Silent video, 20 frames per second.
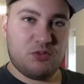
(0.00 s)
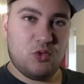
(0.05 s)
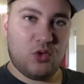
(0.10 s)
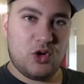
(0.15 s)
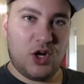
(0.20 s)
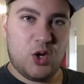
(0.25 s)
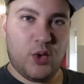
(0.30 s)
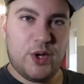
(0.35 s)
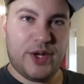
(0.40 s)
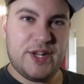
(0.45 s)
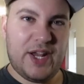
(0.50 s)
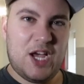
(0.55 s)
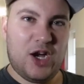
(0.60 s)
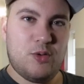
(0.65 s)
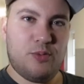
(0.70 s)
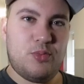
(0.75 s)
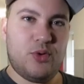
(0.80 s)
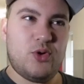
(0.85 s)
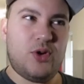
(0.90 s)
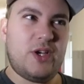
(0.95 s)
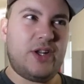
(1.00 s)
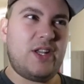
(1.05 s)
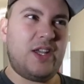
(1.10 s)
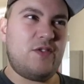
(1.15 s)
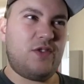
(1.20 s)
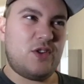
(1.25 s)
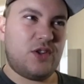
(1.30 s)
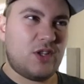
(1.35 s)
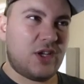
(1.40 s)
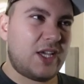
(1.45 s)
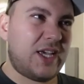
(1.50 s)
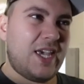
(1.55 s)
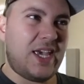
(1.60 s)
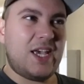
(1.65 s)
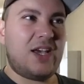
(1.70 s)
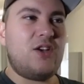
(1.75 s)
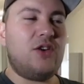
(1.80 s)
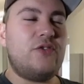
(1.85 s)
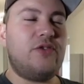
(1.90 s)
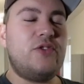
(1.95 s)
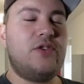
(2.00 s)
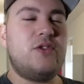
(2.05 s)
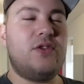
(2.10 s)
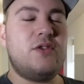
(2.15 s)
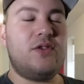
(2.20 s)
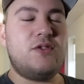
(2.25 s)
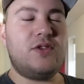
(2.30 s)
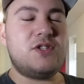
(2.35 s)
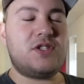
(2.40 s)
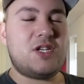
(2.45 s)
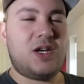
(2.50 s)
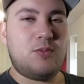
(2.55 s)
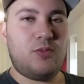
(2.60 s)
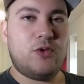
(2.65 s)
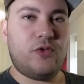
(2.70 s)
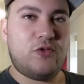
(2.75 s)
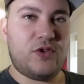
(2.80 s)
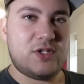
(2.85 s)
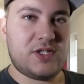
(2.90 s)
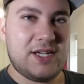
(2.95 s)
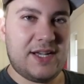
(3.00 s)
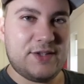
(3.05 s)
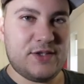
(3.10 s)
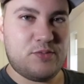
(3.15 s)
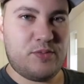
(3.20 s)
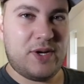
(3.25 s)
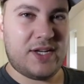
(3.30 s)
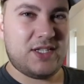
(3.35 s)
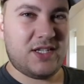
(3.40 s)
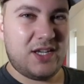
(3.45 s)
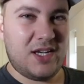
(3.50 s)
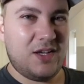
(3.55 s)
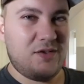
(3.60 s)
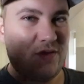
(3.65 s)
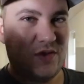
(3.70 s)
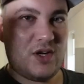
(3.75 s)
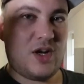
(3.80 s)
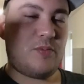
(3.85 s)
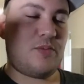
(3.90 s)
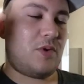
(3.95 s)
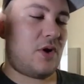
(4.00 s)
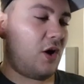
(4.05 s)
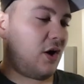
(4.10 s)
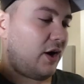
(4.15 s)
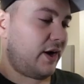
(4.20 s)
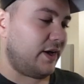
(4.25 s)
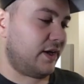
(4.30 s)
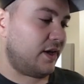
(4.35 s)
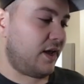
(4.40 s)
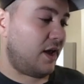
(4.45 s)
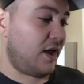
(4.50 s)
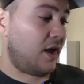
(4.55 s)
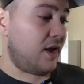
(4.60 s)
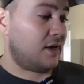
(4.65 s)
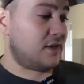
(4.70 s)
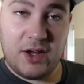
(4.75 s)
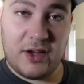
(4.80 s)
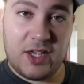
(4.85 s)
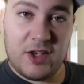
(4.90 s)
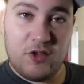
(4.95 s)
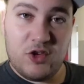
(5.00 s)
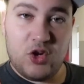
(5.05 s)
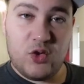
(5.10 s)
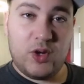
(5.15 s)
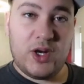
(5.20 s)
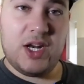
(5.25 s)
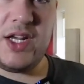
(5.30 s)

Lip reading: more low-end output, and even the kick of the subwoofer sounds better even up high. I've given you an